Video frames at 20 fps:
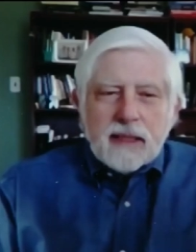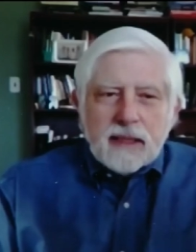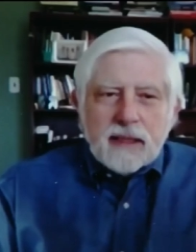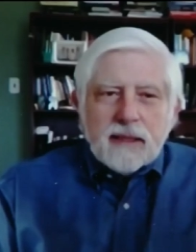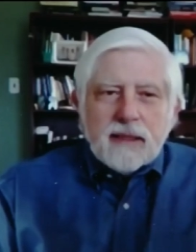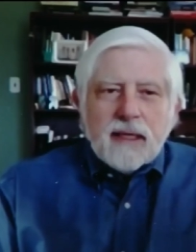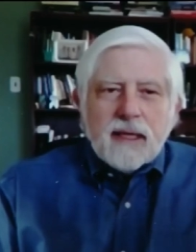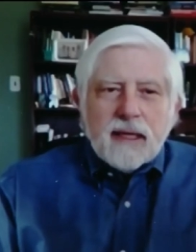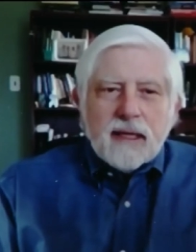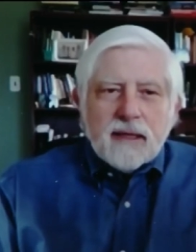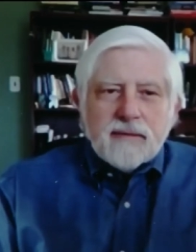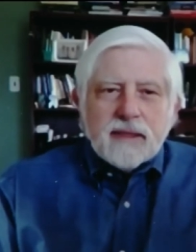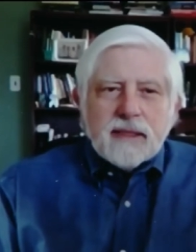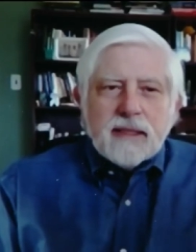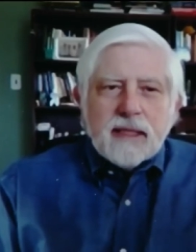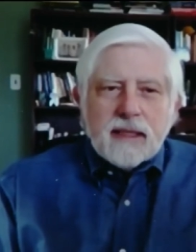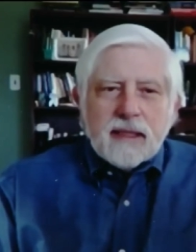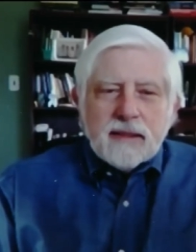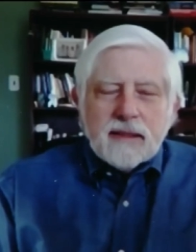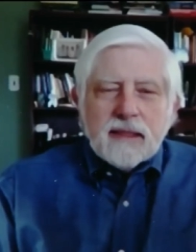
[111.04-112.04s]
We need to
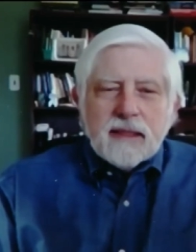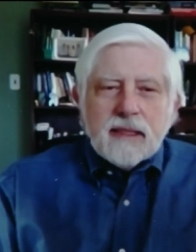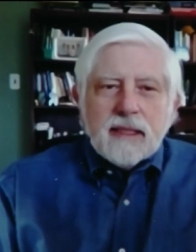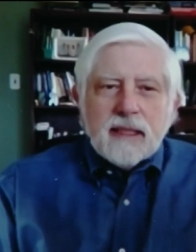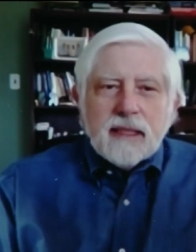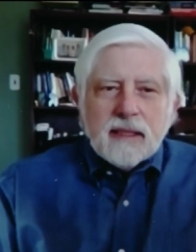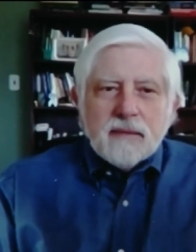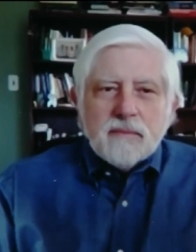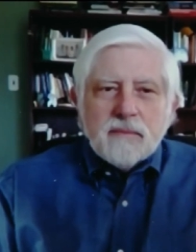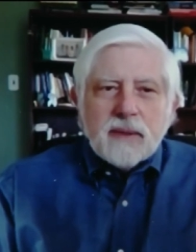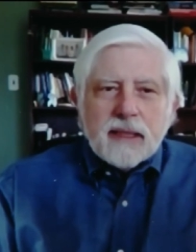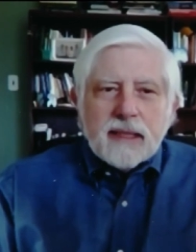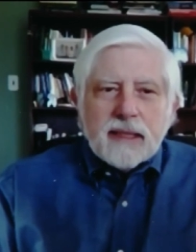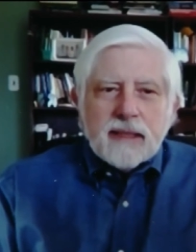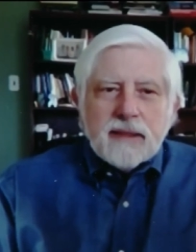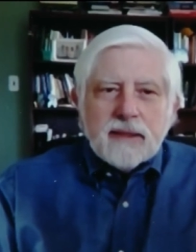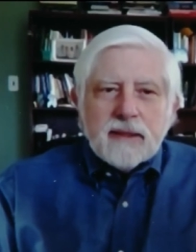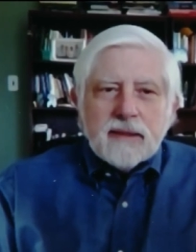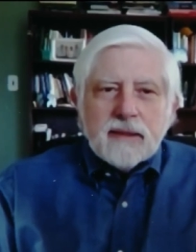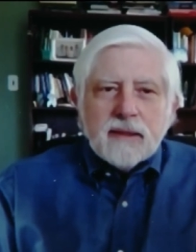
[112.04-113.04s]
have the testing
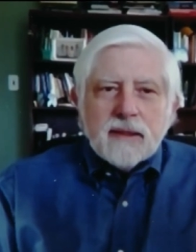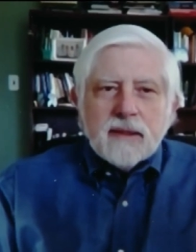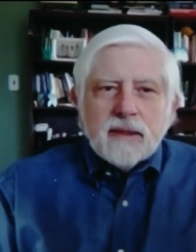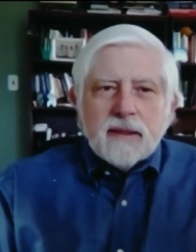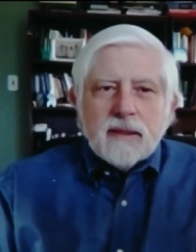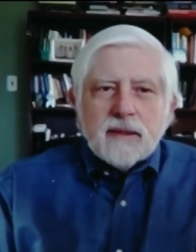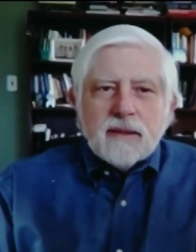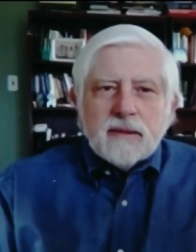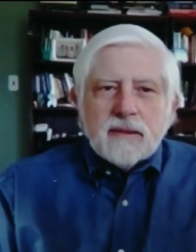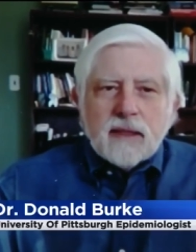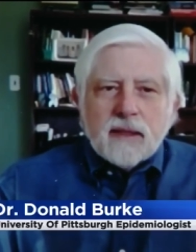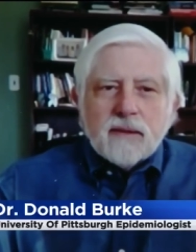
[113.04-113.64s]
in place